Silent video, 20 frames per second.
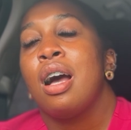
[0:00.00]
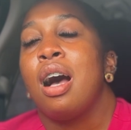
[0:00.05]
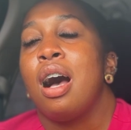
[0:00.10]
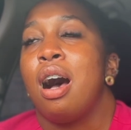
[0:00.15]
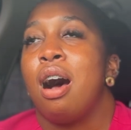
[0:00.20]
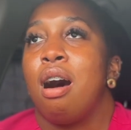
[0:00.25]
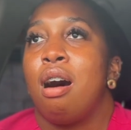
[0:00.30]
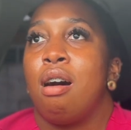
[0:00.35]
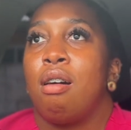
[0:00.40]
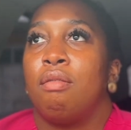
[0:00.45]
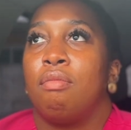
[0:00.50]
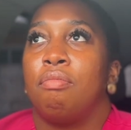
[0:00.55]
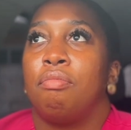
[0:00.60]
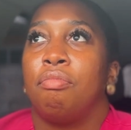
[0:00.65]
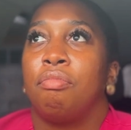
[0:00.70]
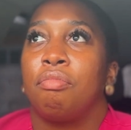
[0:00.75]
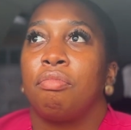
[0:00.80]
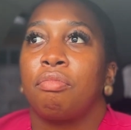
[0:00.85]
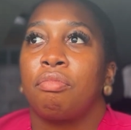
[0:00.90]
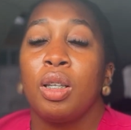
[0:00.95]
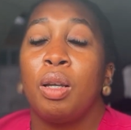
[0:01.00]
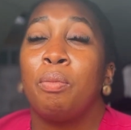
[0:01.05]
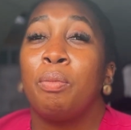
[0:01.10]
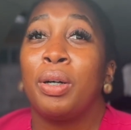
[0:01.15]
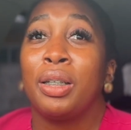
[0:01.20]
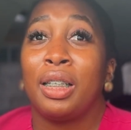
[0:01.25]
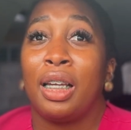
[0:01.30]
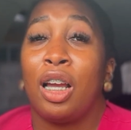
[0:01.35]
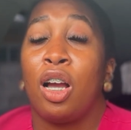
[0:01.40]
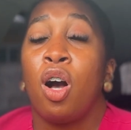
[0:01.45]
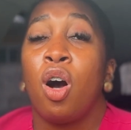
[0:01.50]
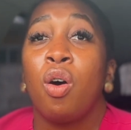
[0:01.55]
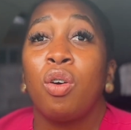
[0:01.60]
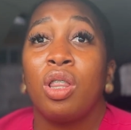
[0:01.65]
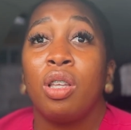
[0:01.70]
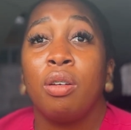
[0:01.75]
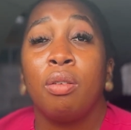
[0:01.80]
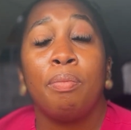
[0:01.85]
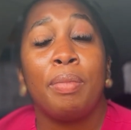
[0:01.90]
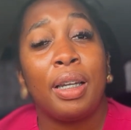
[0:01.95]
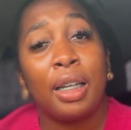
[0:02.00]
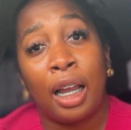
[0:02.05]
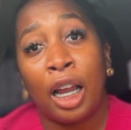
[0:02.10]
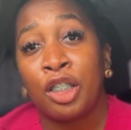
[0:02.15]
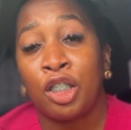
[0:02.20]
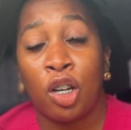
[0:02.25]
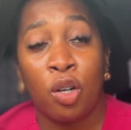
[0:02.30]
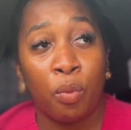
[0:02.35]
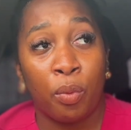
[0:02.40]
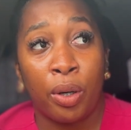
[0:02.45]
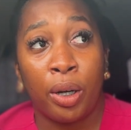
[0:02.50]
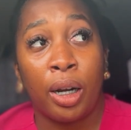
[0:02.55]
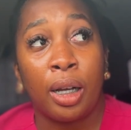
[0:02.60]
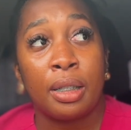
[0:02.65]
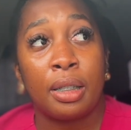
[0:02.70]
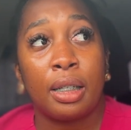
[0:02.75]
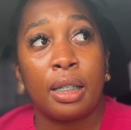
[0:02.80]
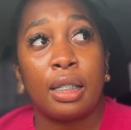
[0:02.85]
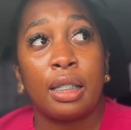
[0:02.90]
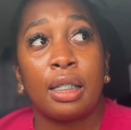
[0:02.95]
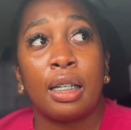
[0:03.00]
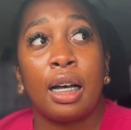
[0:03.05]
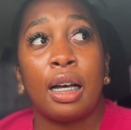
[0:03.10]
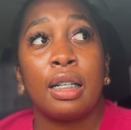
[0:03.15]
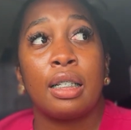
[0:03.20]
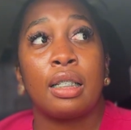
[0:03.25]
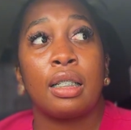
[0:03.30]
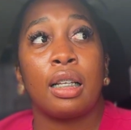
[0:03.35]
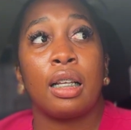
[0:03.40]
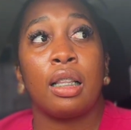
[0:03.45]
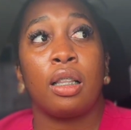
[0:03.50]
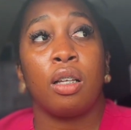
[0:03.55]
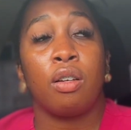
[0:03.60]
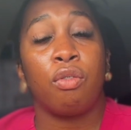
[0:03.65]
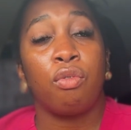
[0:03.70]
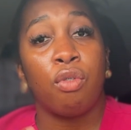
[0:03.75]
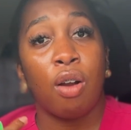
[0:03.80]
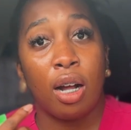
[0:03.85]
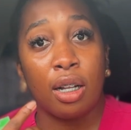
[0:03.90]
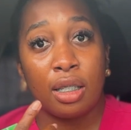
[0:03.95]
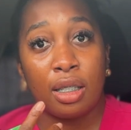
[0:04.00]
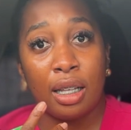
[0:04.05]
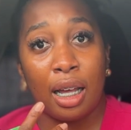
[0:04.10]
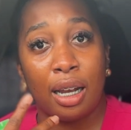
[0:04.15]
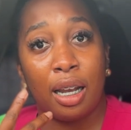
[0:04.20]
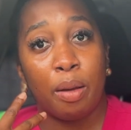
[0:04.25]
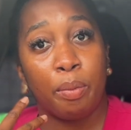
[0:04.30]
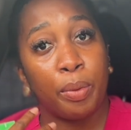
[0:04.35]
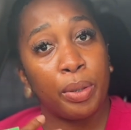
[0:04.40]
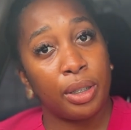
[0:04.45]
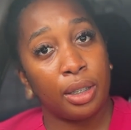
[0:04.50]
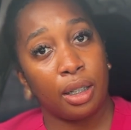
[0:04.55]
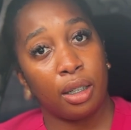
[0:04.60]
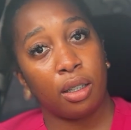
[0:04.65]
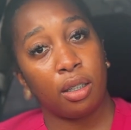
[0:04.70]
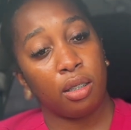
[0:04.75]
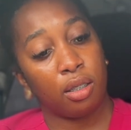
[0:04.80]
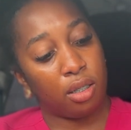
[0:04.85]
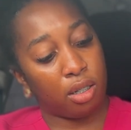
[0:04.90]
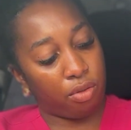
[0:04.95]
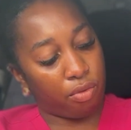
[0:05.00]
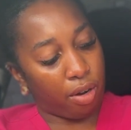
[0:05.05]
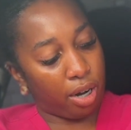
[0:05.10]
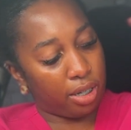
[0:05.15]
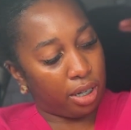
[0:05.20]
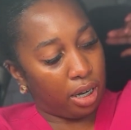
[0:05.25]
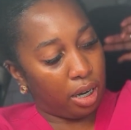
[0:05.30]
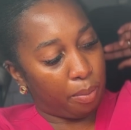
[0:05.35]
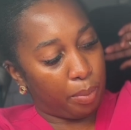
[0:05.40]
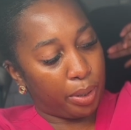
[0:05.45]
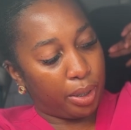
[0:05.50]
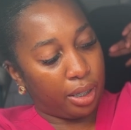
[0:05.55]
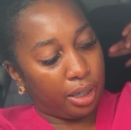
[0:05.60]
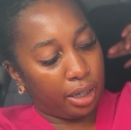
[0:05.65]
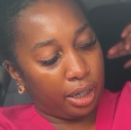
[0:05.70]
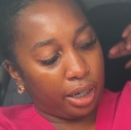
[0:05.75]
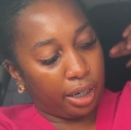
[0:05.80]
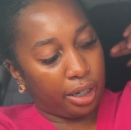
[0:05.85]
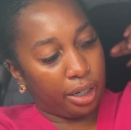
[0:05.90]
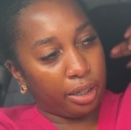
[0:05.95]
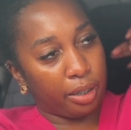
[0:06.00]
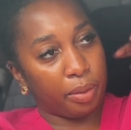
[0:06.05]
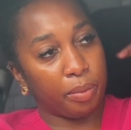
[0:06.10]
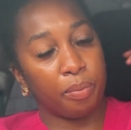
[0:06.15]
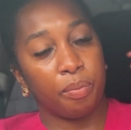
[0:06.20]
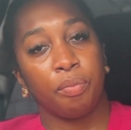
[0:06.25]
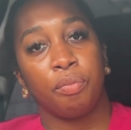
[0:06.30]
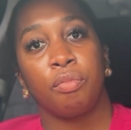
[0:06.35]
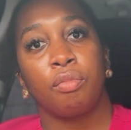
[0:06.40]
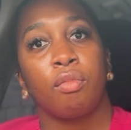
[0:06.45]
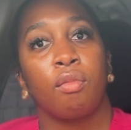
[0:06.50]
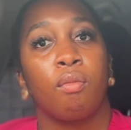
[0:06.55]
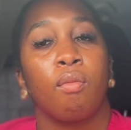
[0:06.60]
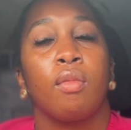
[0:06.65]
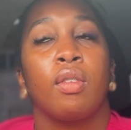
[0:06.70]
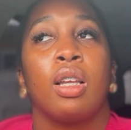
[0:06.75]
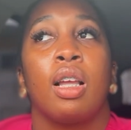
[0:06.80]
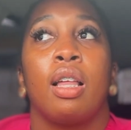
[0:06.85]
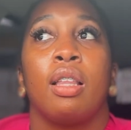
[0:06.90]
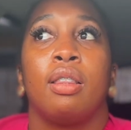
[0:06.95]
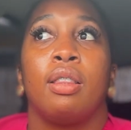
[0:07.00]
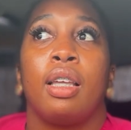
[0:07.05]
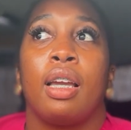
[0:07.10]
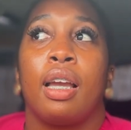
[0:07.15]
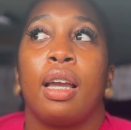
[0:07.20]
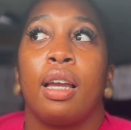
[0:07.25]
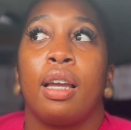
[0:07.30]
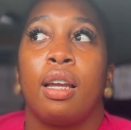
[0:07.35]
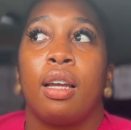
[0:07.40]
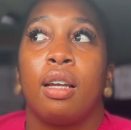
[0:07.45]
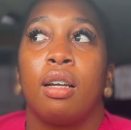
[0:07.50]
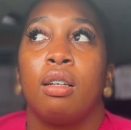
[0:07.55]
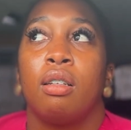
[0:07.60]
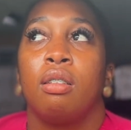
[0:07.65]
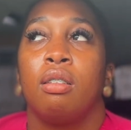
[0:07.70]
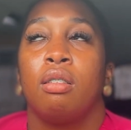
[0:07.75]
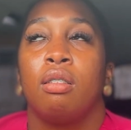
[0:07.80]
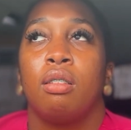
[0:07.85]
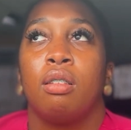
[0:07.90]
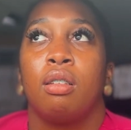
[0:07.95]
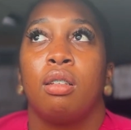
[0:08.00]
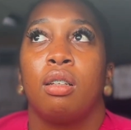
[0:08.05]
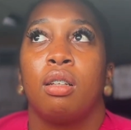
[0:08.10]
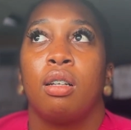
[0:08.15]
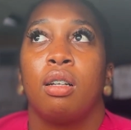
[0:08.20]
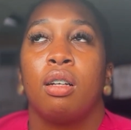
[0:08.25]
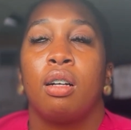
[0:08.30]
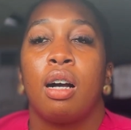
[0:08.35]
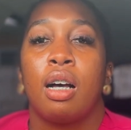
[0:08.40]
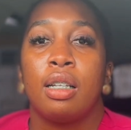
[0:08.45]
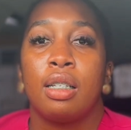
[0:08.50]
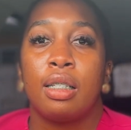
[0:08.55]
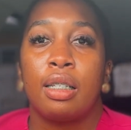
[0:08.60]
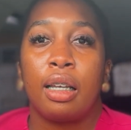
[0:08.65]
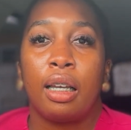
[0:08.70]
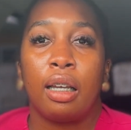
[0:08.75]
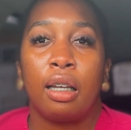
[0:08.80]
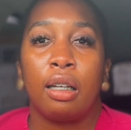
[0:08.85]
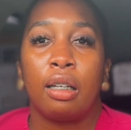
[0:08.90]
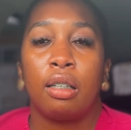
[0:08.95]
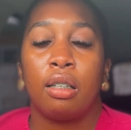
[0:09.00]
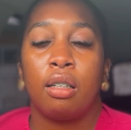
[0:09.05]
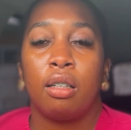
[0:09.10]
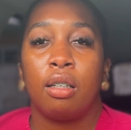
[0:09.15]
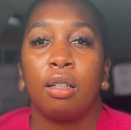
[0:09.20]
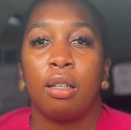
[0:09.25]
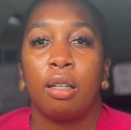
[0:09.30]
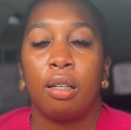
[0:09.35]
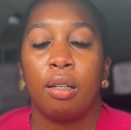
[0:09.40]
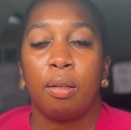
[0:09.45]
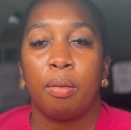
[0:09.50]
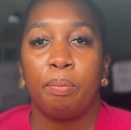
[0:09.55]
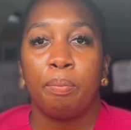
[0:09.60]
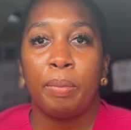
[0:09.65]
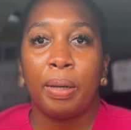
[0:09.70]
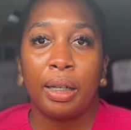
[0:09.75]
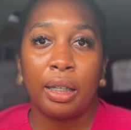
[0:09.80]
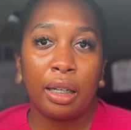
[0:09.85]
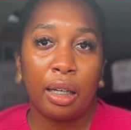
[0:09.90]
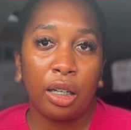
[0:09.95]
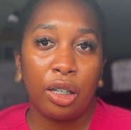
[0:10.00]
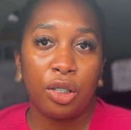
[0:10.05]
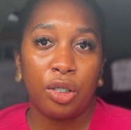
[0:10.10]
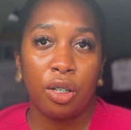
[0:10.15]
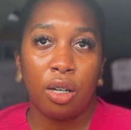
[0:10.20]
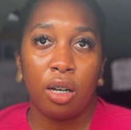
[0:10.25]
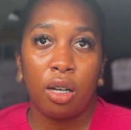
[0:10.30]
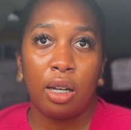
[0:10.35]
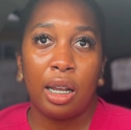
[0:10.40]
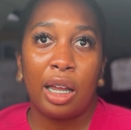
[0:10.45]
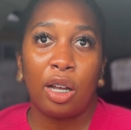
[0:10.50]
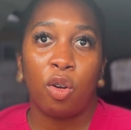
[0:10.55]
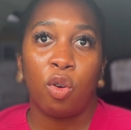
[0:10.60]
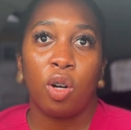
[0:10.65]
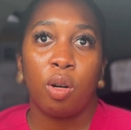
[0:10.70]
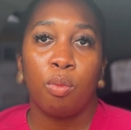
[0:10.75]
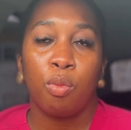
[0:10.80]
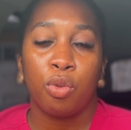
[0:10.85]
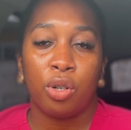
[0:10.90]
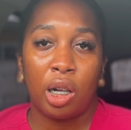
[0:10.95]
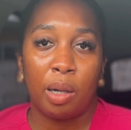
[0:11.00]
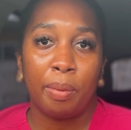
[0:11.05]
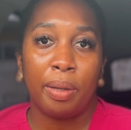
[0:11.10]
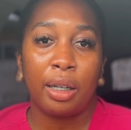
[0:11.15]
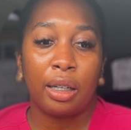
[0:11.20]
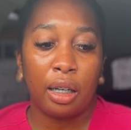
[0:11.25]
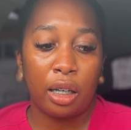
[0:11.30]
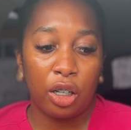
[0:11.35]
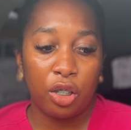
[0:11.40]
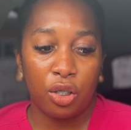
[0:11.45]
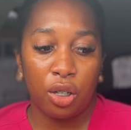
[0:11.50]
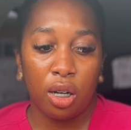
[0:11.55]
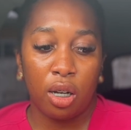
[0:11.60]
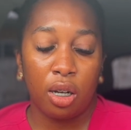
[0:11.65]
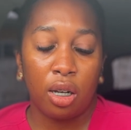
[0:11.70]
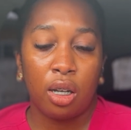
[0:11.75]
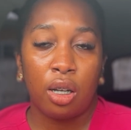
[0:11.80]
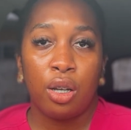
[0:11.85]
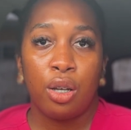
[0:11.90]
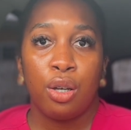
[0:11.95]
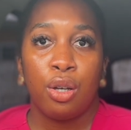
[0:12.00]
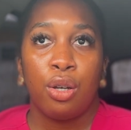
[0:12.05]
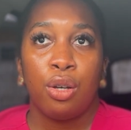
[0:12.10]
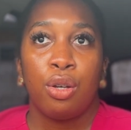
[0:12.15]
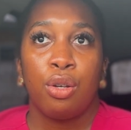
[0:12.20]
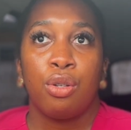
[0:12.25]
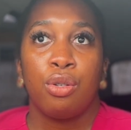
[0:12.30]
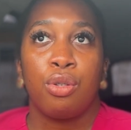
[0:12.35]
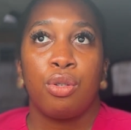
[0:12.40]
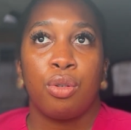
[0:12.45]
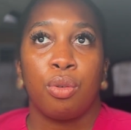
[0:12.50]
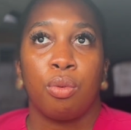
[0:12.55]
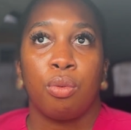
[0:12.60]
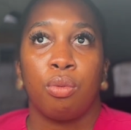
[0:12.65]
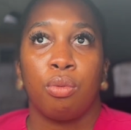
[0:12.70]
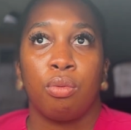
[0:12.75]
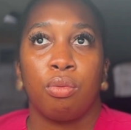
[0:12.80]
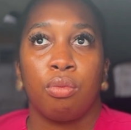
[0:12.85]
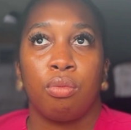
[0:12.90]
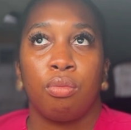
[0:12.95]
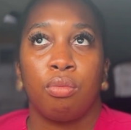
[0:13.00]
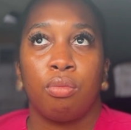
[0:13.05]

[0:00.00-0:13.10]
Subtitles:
But yeah, how the medication works is that the rods that they put in here, they contain medication, like hormonal medication, to